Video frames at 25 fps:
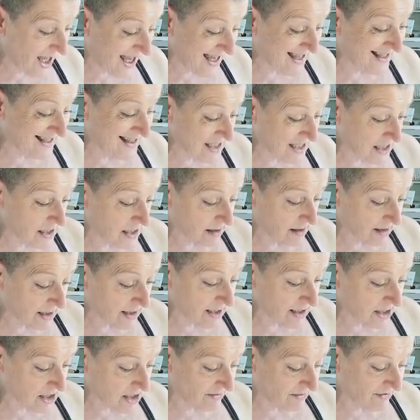
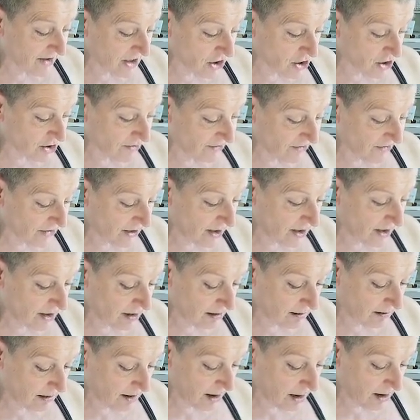insides of each of the
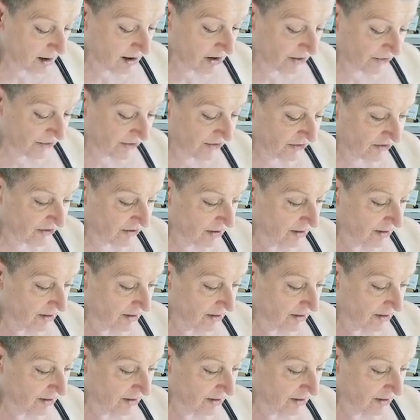glass